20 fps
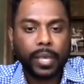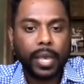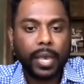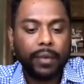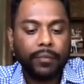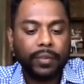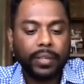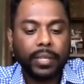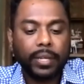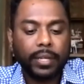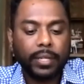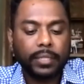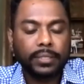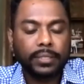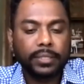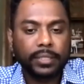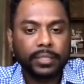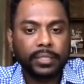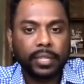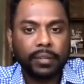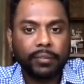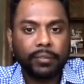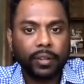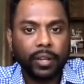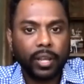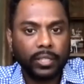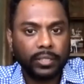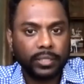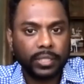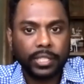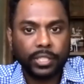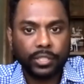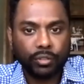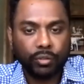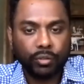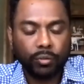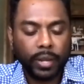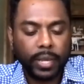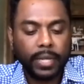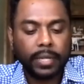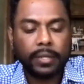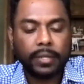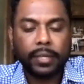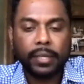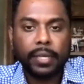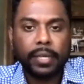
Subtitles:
having a consistent velocity is great,